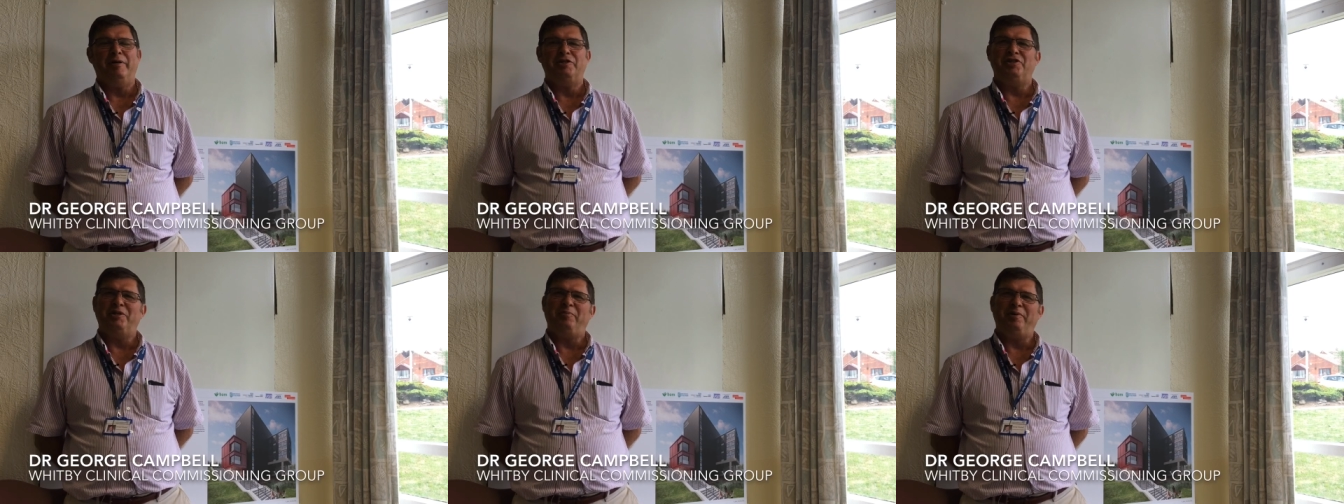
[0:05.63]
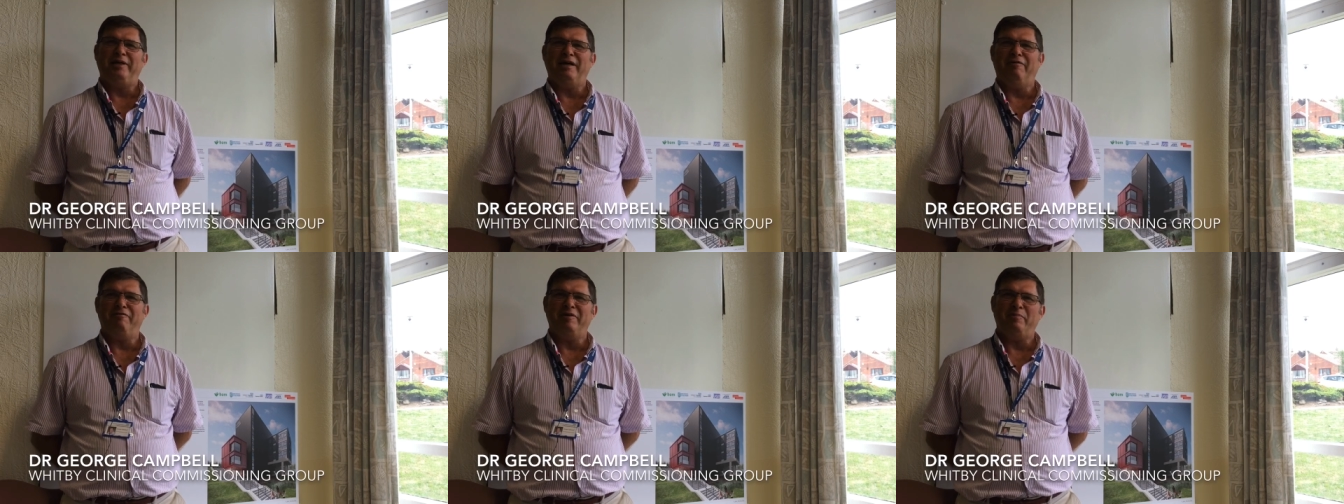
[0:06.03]
a GP
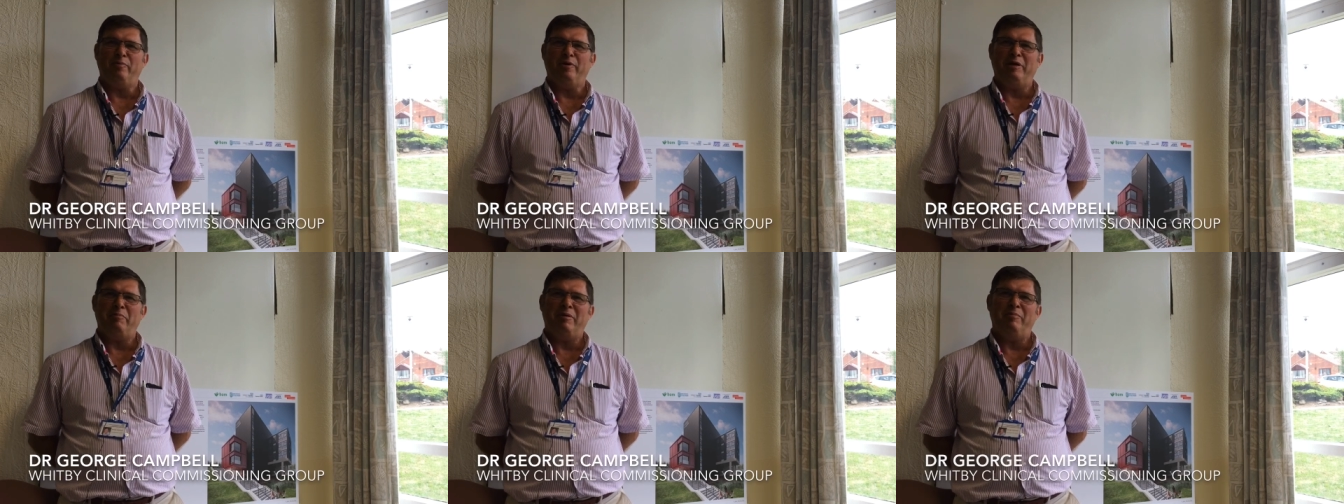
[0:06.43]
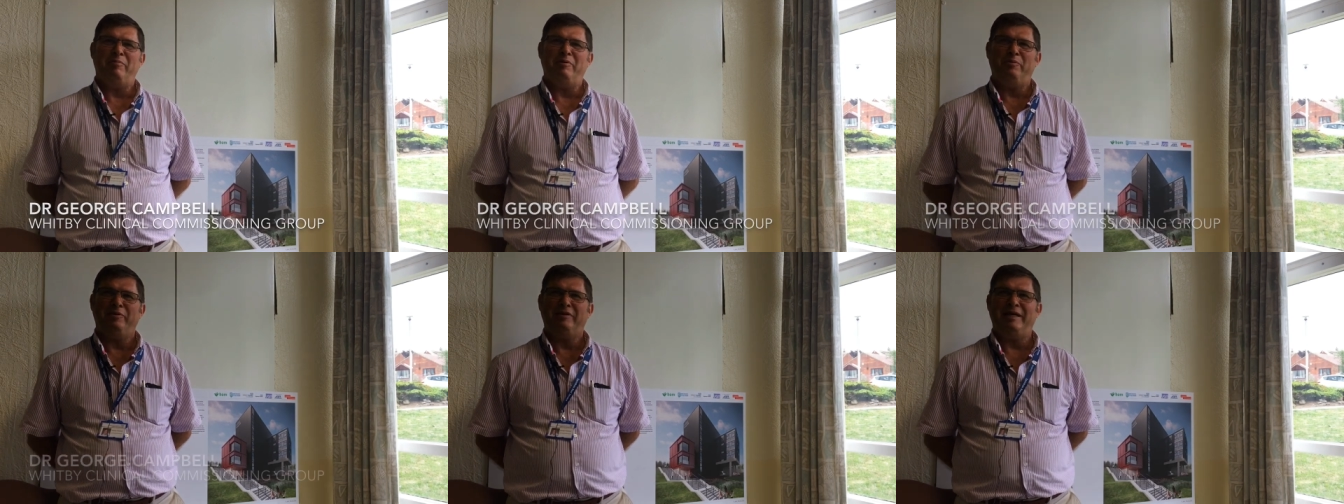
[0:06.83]
governing body
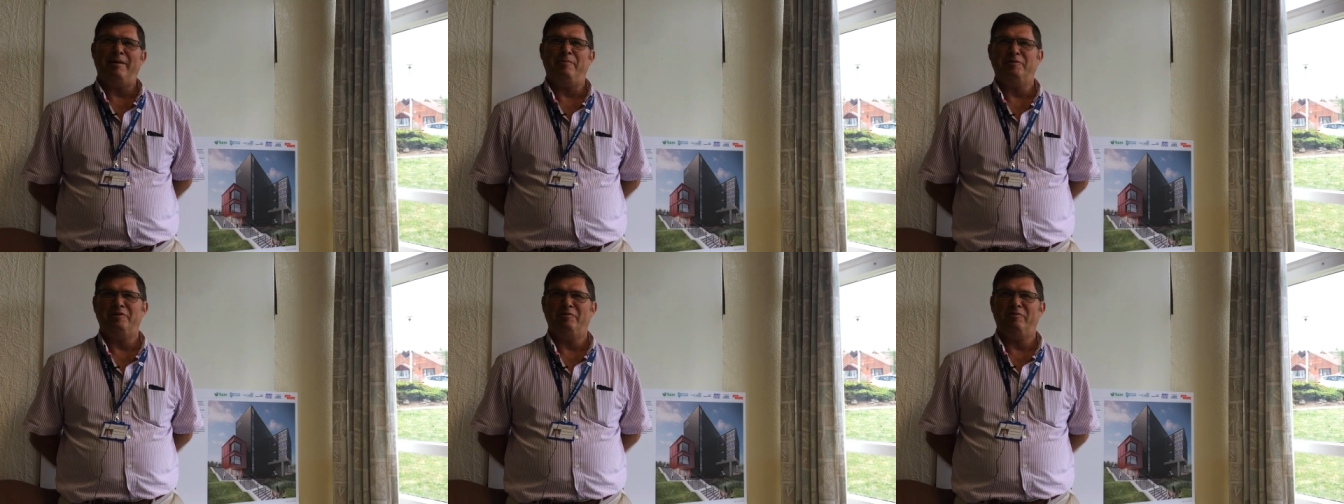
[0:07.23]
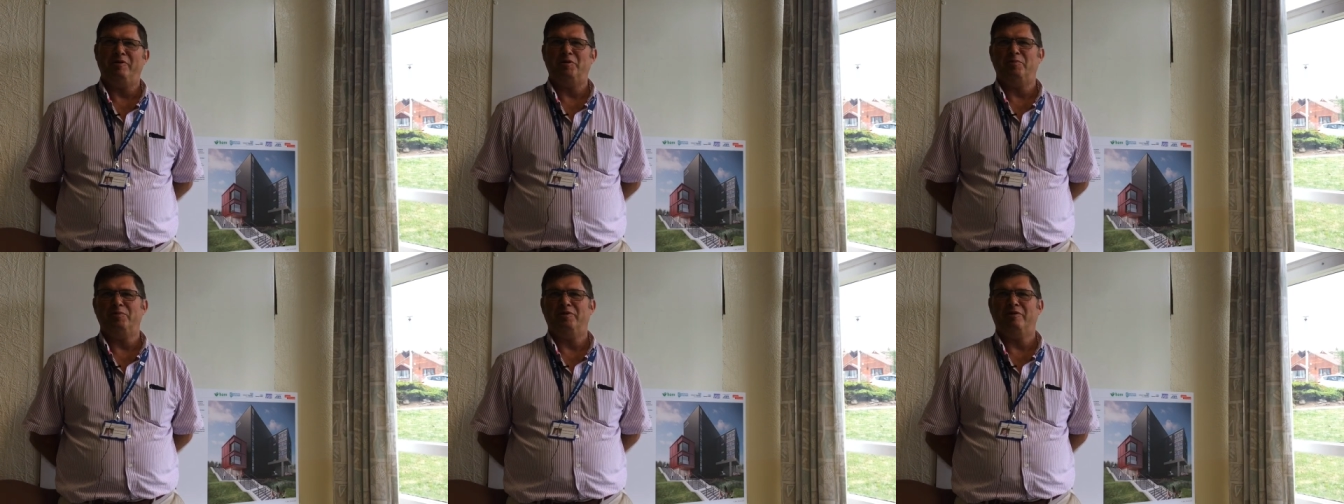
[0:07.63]
member with the Hamilton,
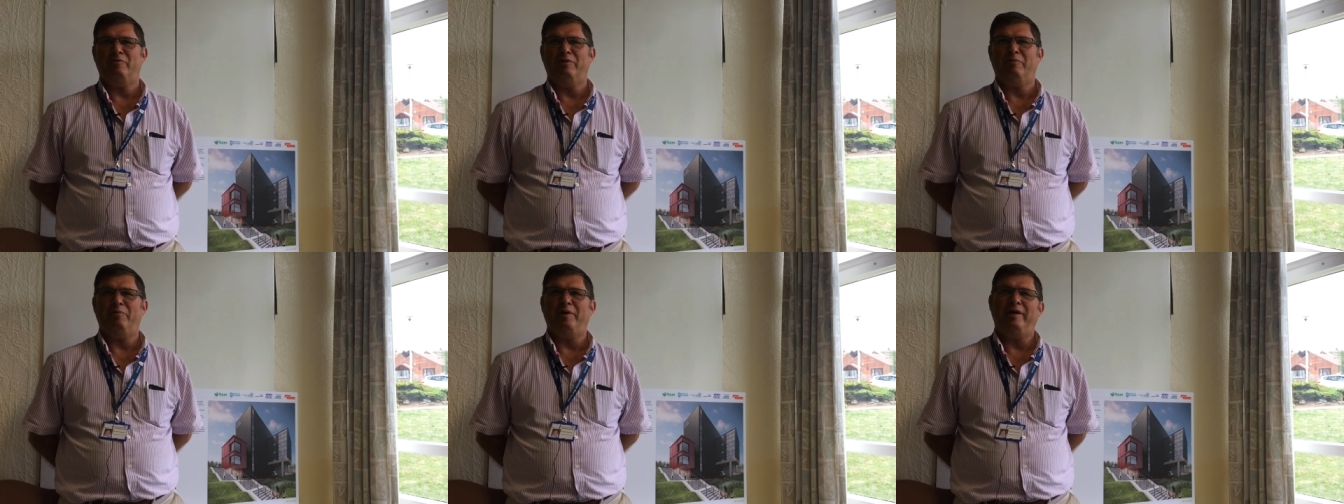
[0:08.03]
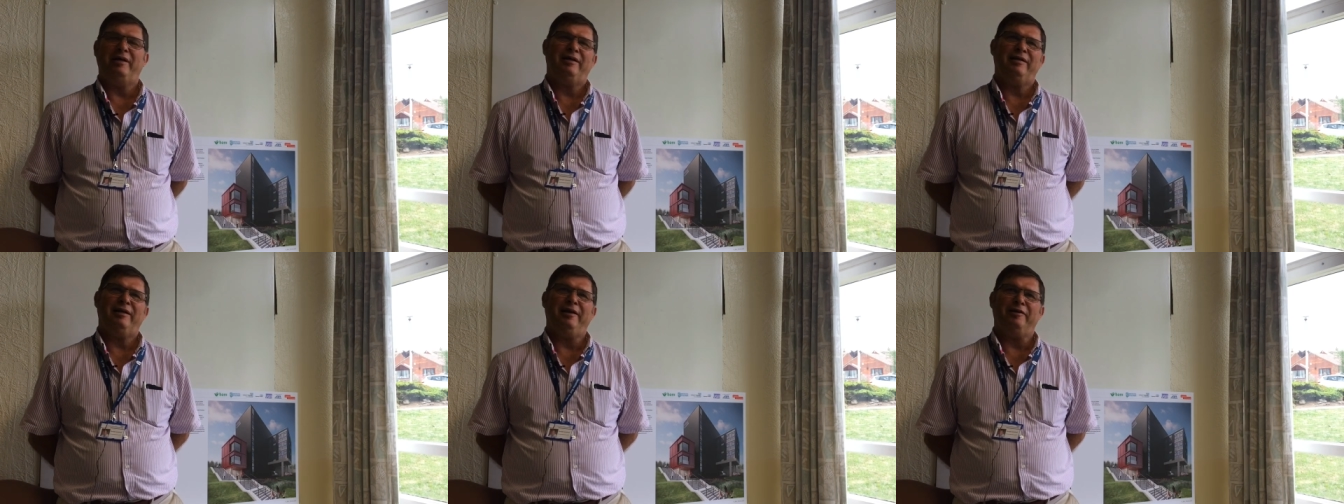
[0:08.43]
Richmond and Whitby
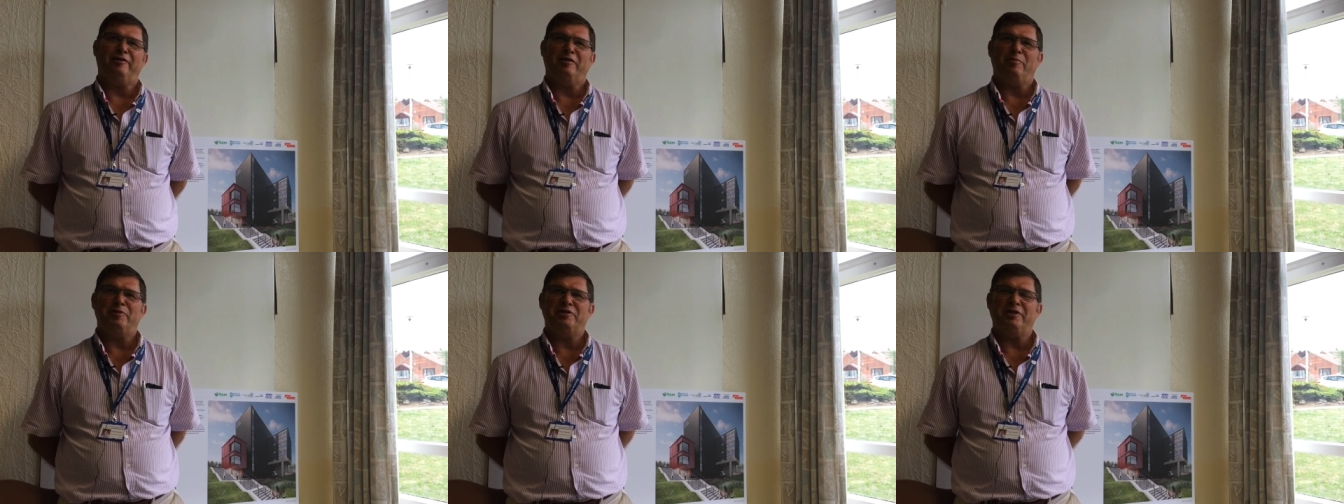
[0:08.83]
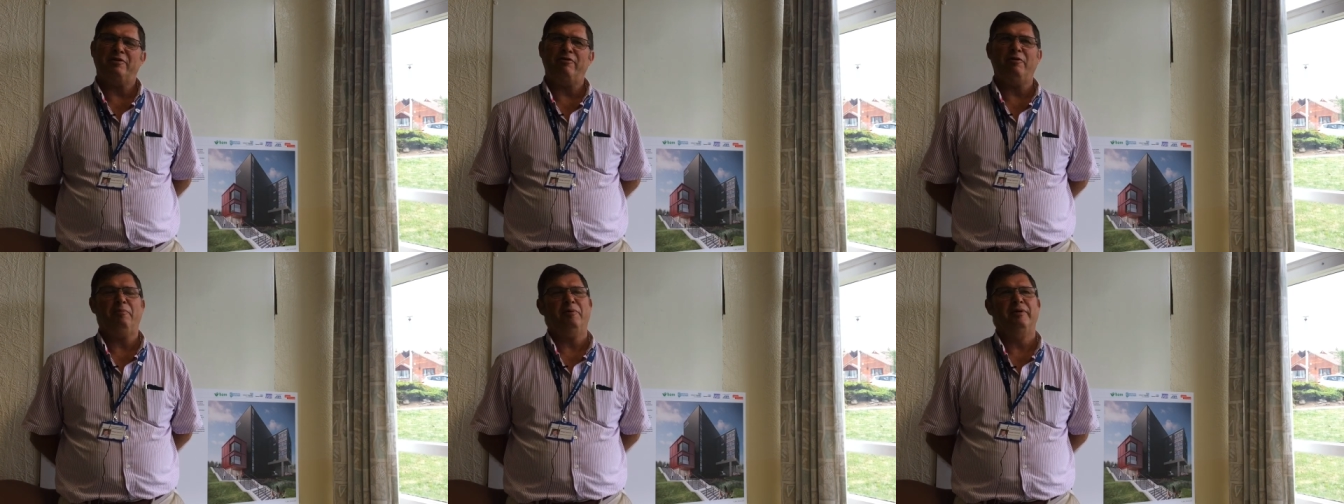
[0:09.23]
Clinical Commissioning
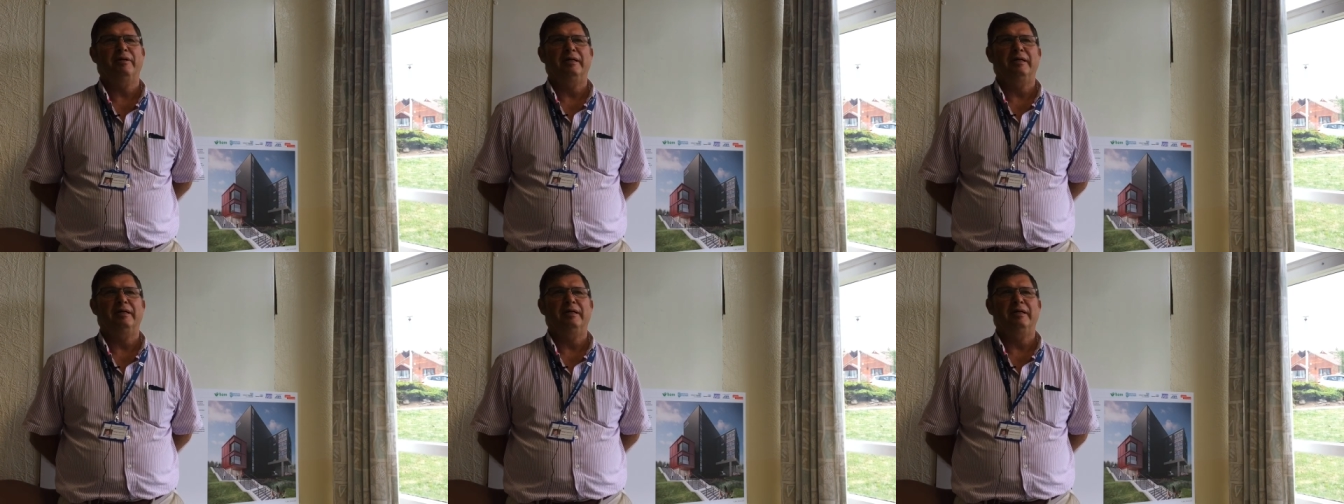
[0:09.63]
Group.